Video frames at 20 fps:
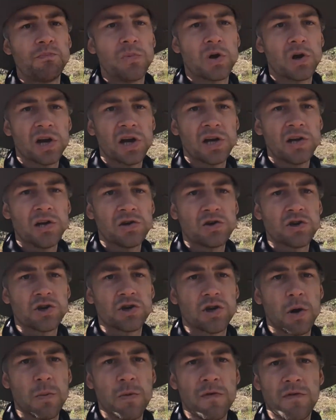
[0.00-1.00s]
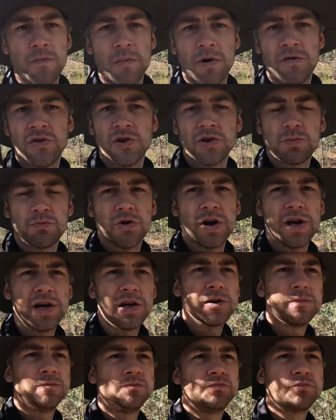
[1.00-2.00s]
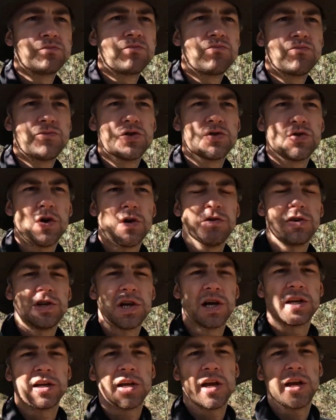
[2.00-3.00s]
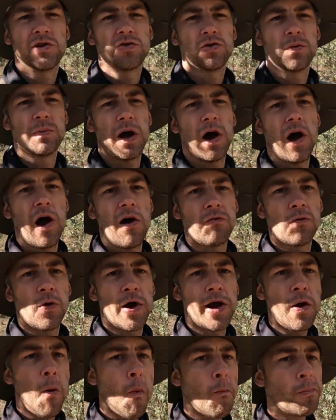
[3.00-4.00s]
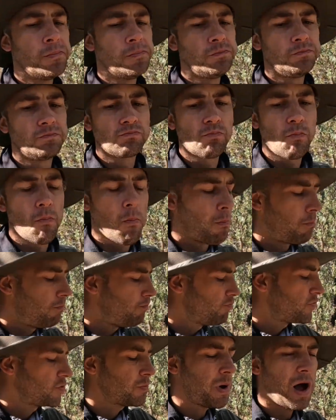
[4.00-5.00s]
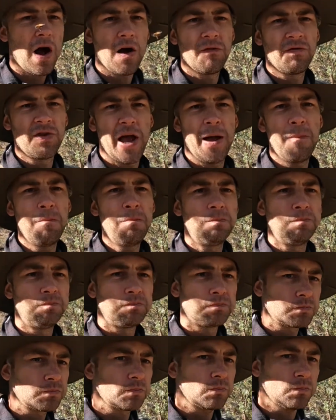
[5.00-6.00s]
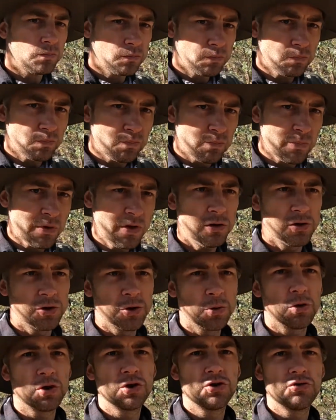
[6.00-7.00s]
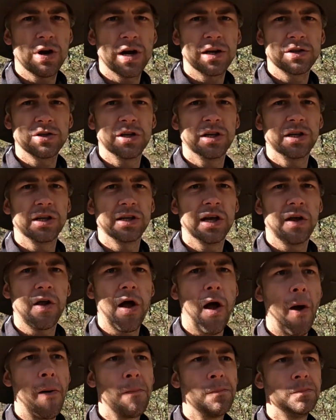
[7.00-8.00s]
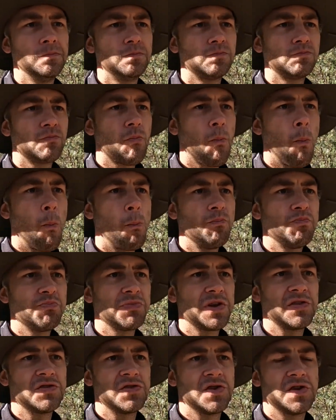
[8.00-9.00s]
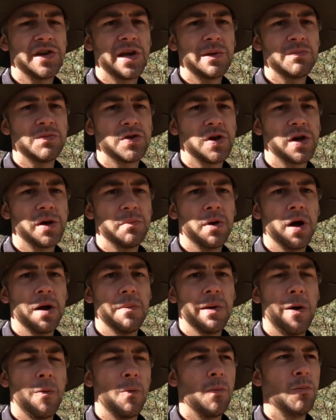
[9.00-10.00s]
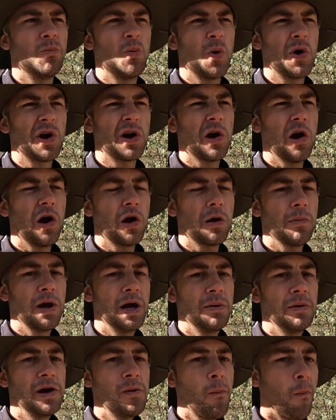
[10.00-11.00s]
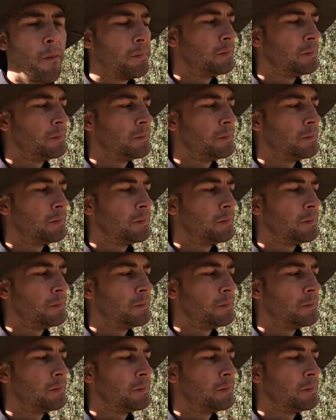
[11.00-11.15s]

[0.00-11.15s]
okay, just stopping for my first break. Just over 10k, so about halfway. It's about 10:30, so we're on track to get to the campsite by about 1 o'clock maybe.